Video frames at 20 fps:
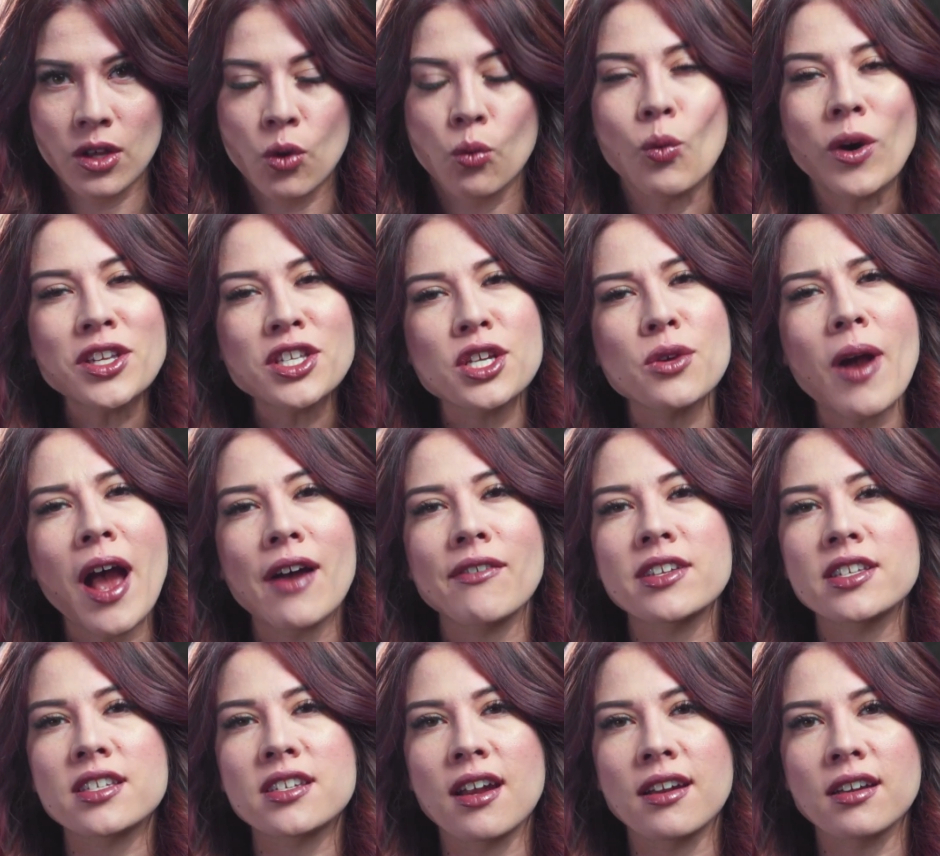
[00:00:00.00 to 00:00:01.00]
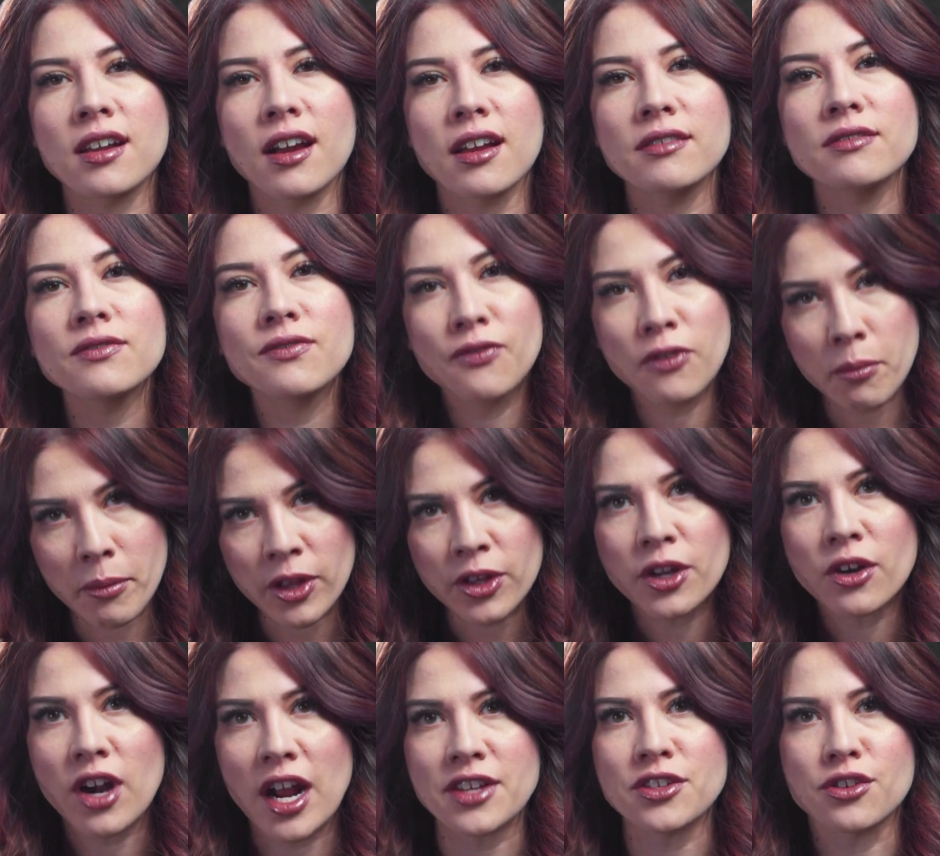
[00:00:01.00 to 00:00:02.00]
Once you have a stun gun,
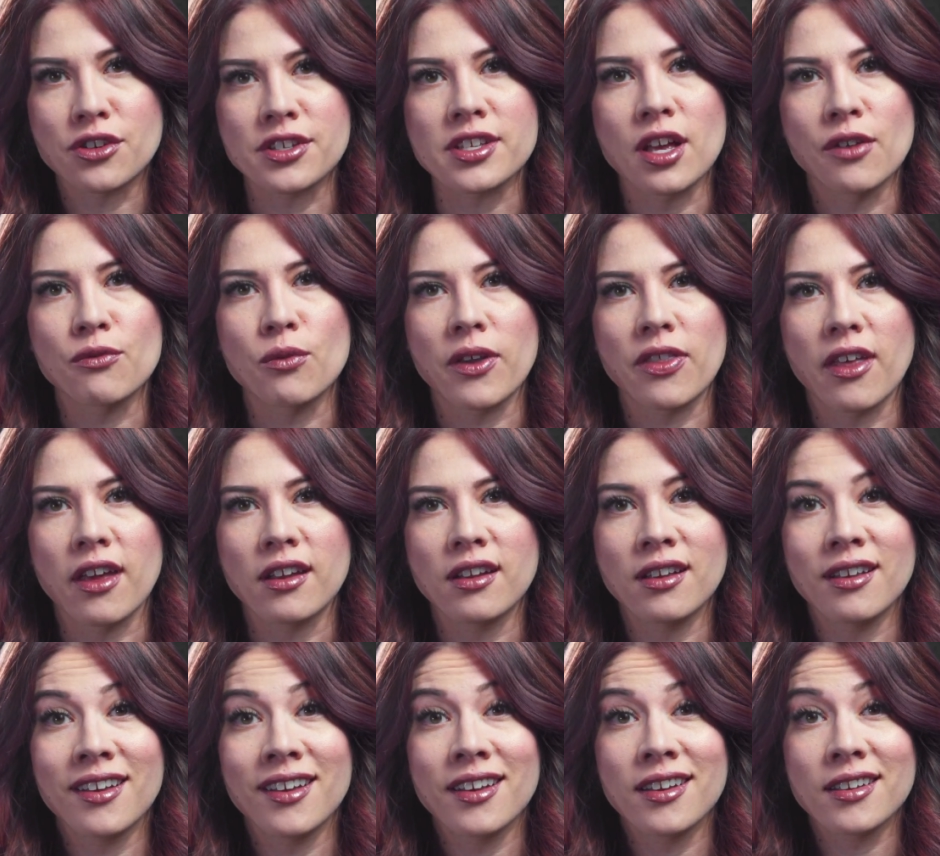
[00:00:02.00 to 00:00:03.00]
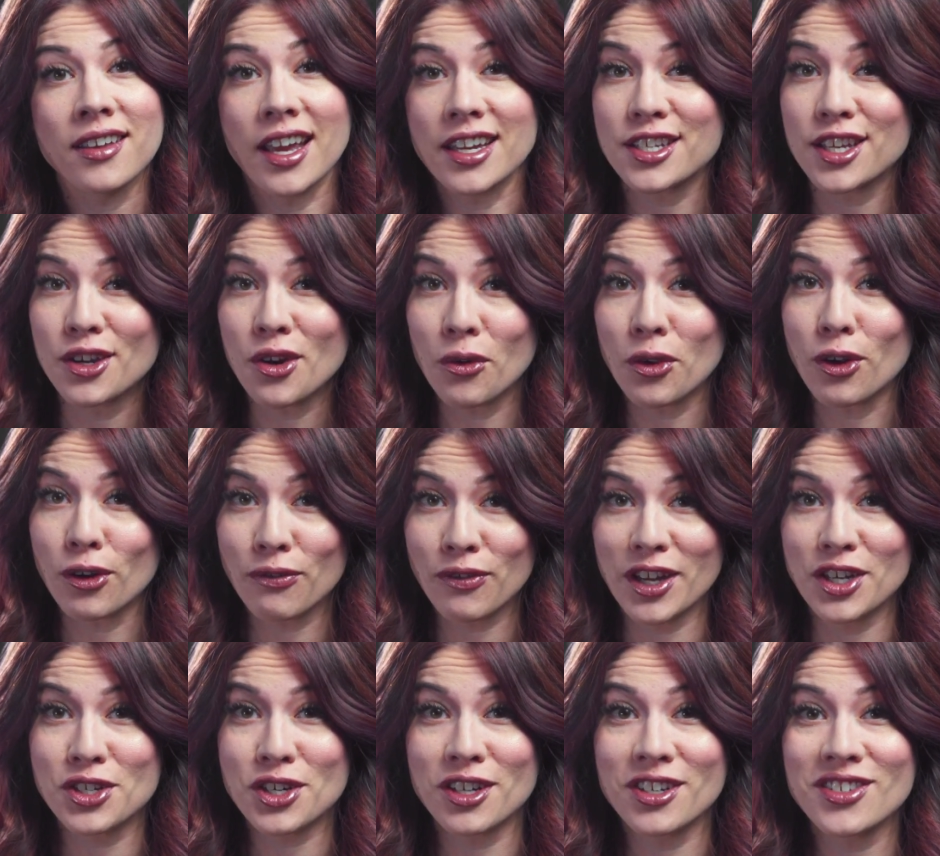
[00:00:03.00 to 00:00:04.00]
familiarize yourself with it. Get to know your
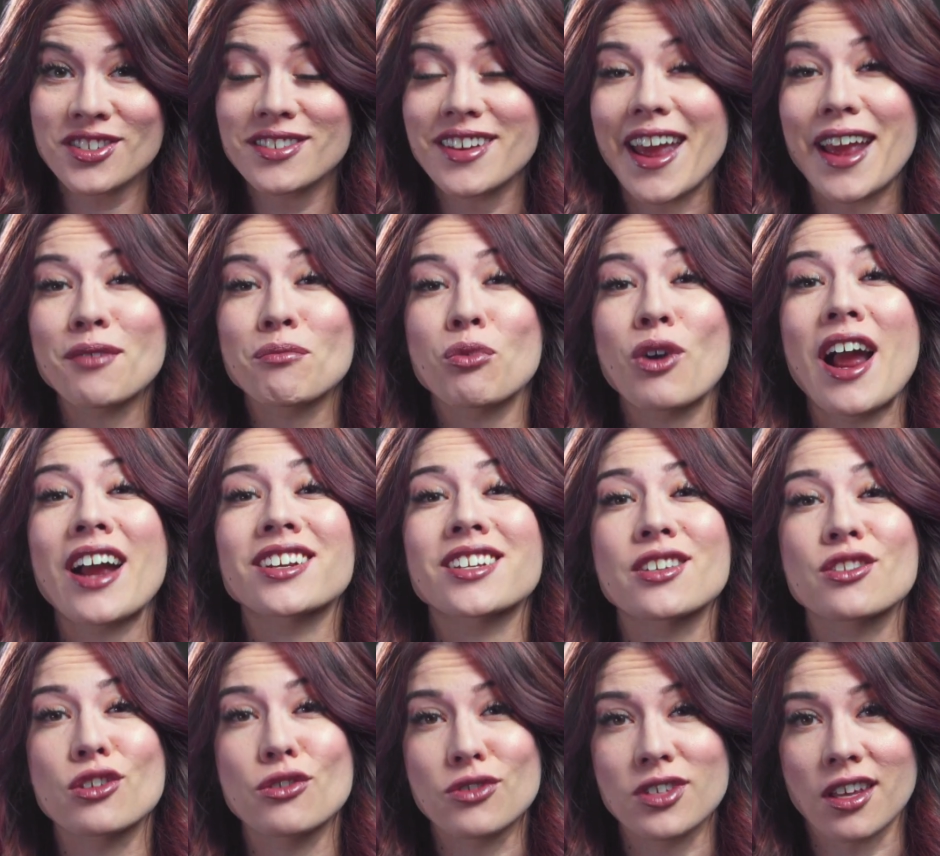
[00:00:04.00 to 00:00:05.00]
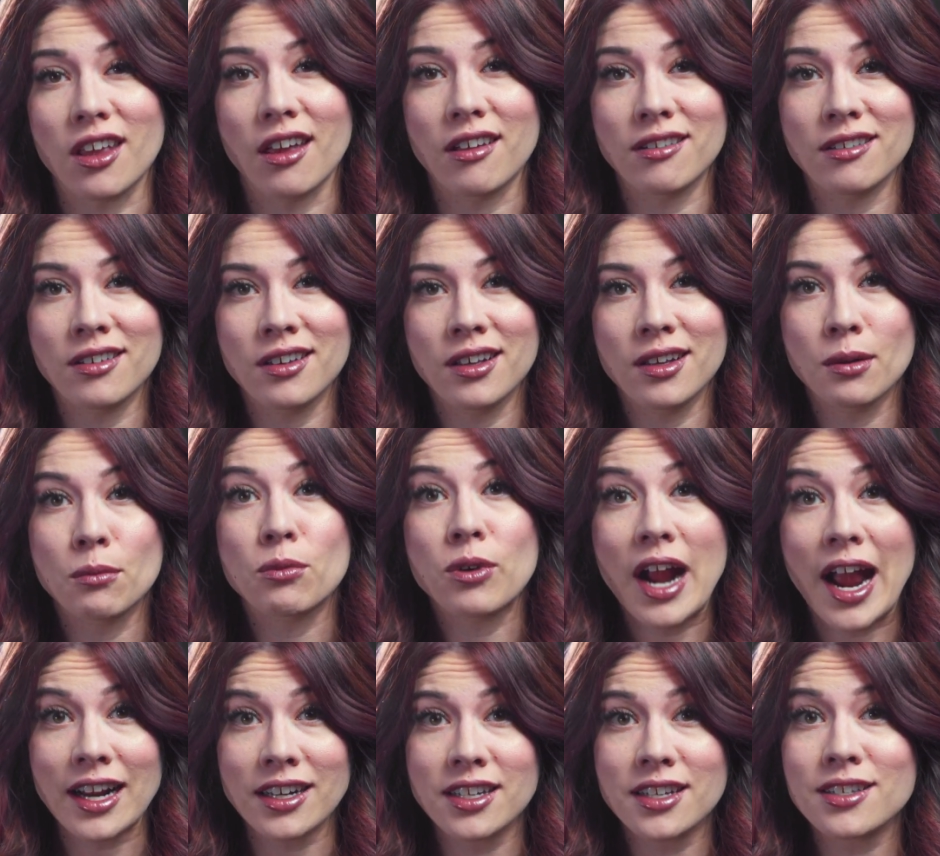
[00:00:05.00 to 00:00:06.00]
features and practice using it.
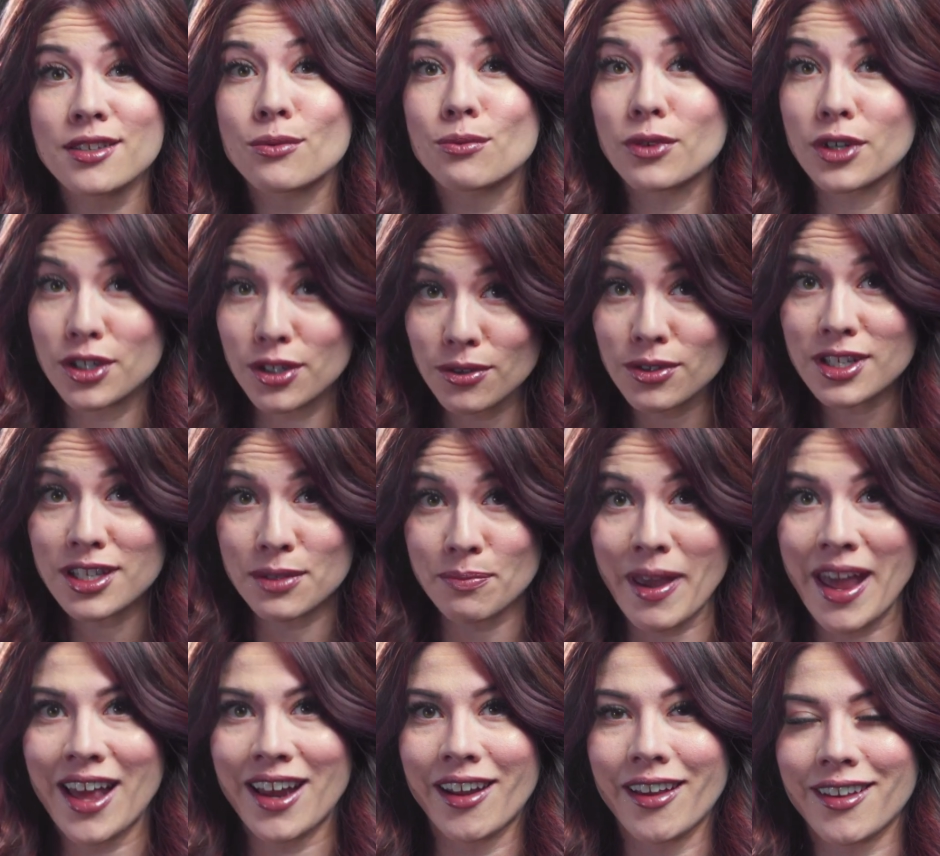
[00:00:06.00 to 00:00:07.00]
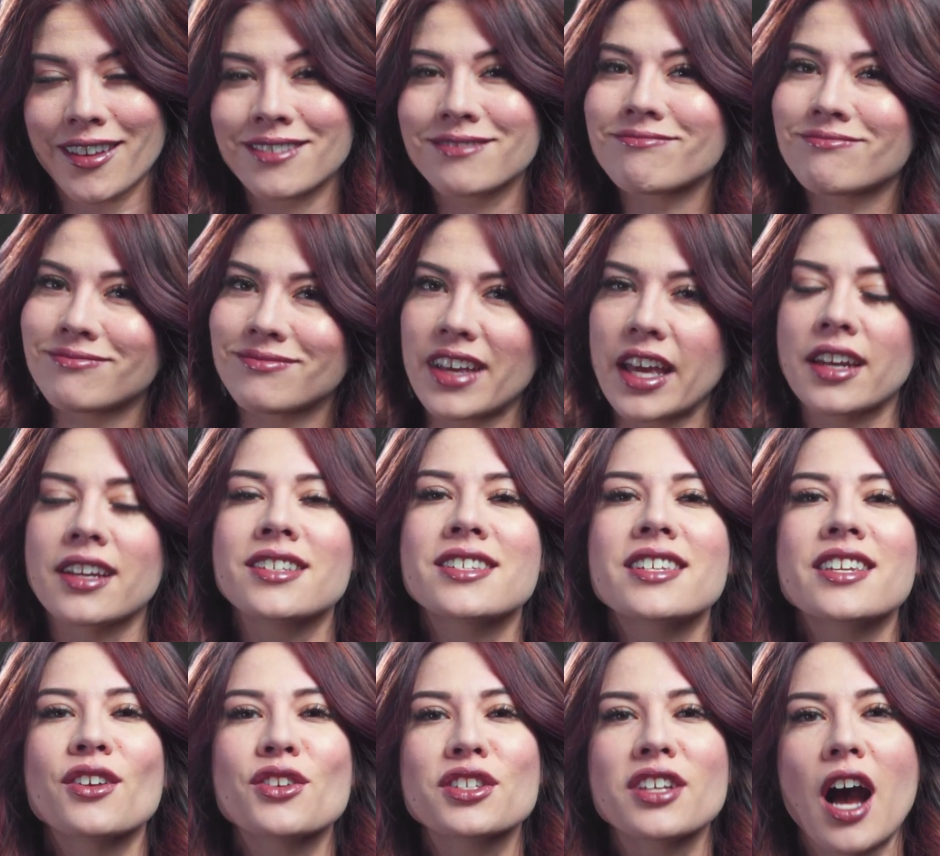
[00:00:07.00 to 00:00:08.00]
Practice reduces panic and
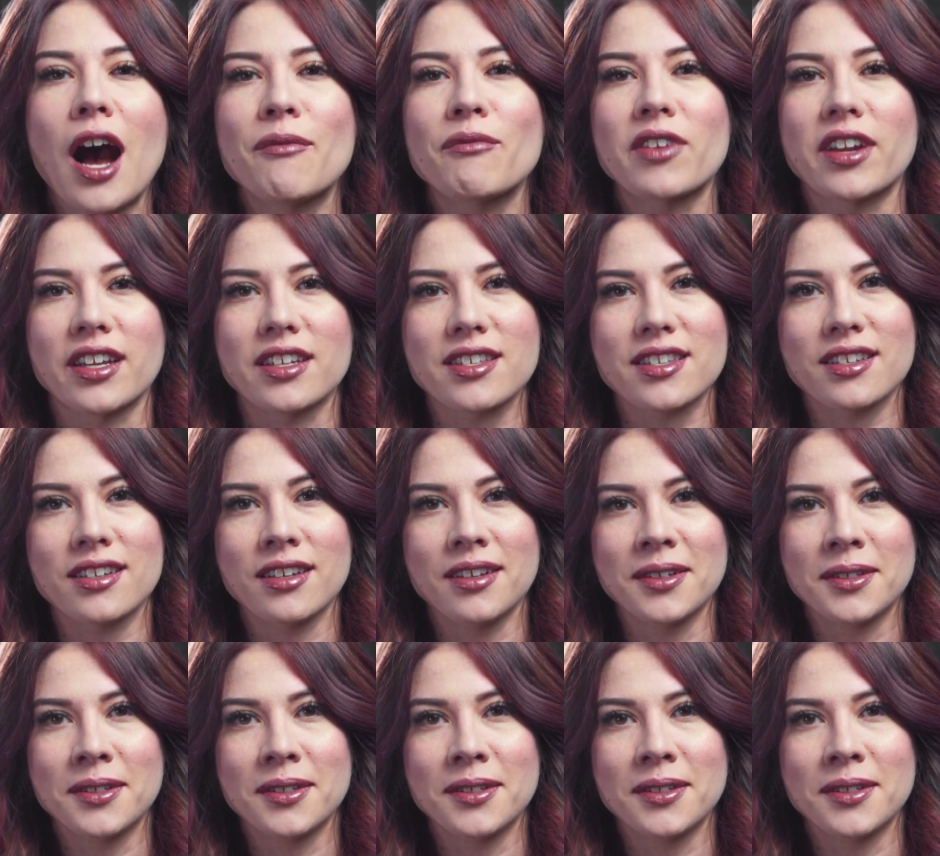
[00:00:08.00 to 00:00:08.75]
instills confidence.